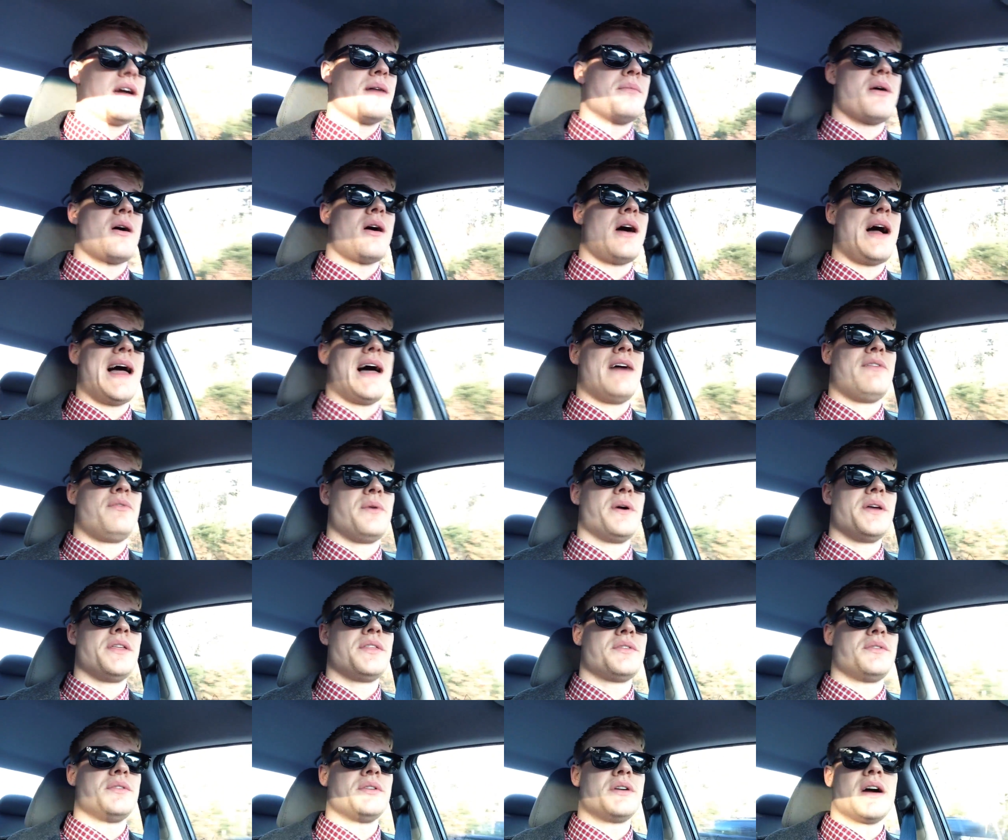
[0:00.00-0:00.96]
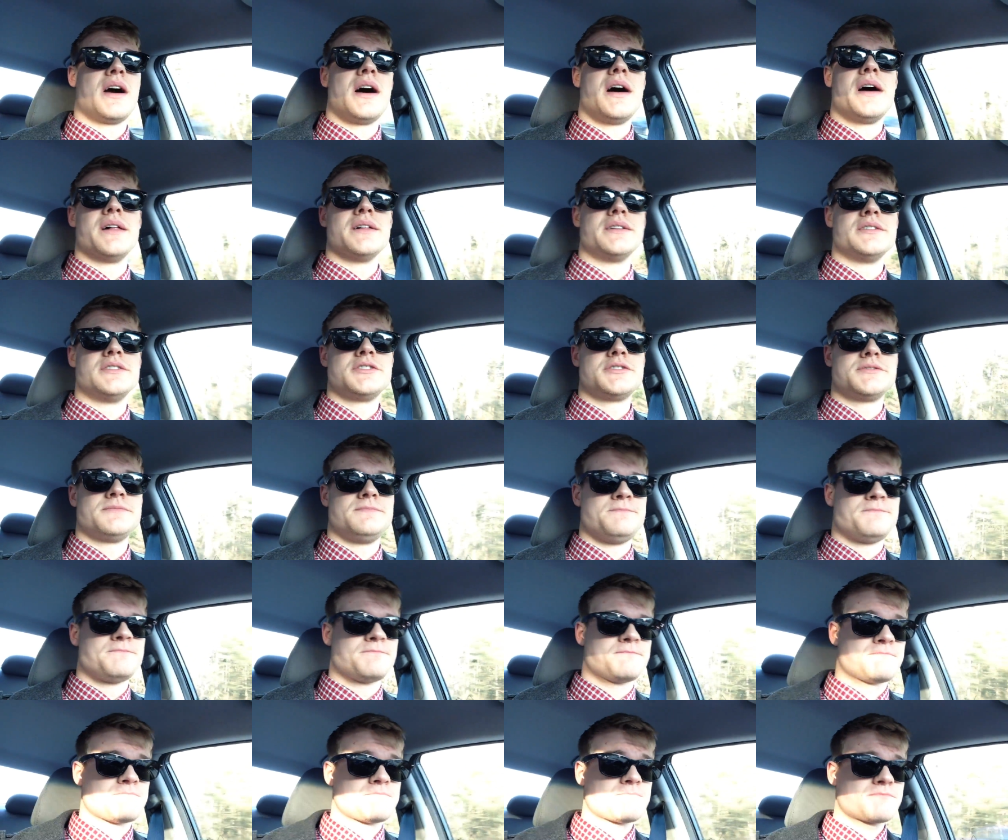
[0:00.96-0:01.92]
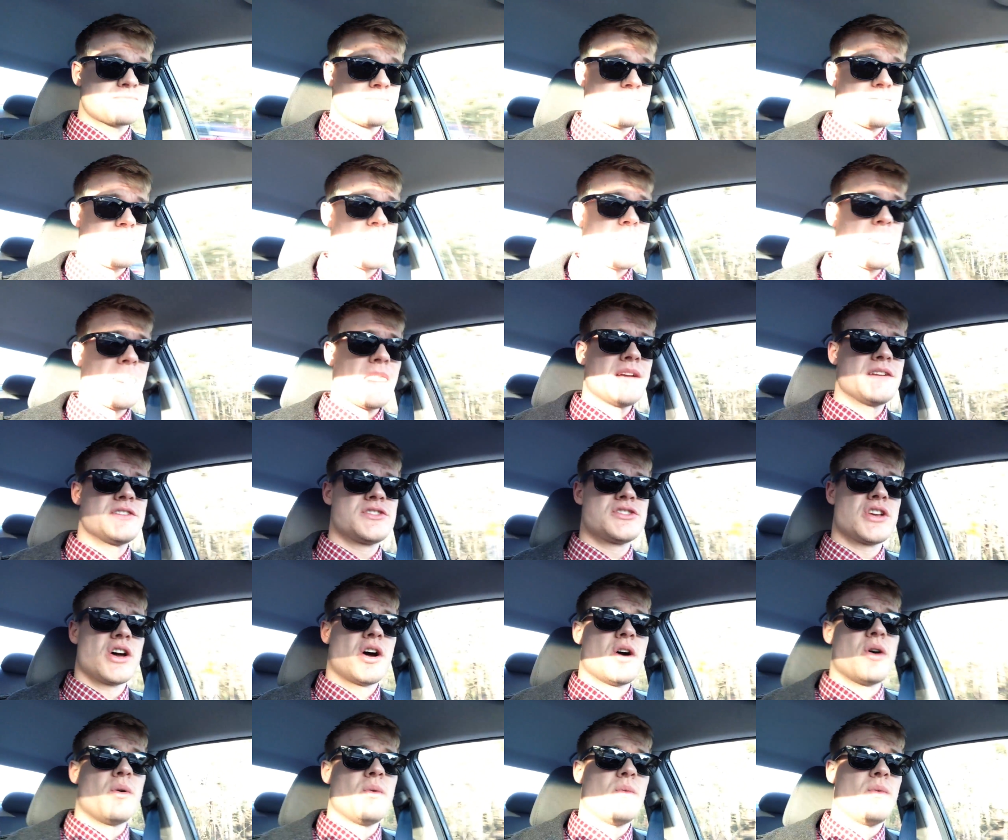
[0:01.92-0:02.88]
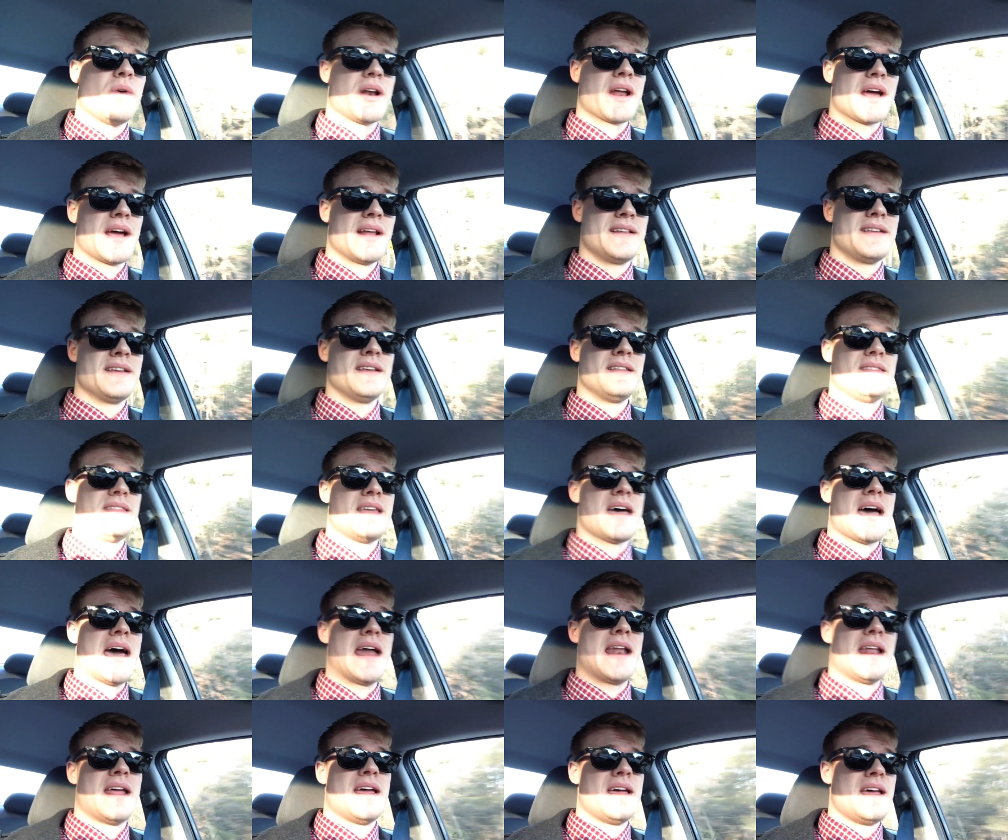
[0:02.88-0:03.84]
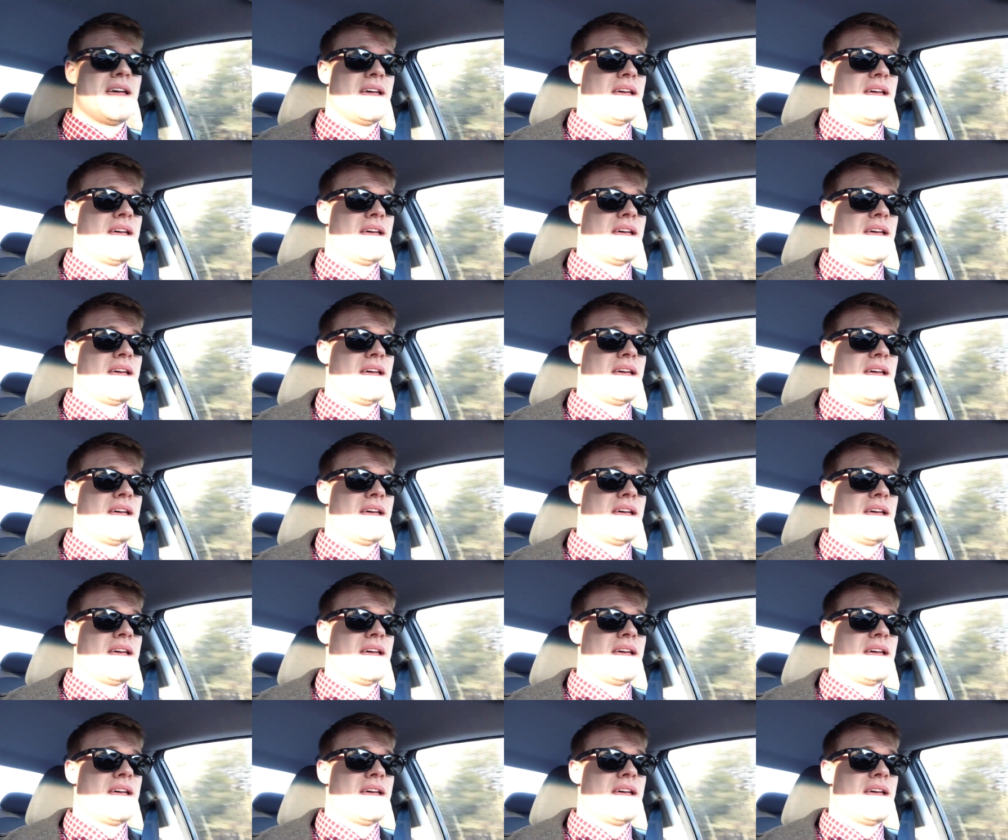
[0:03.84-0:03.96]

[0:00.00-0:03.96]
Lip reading: about halfway through college. So when I did that,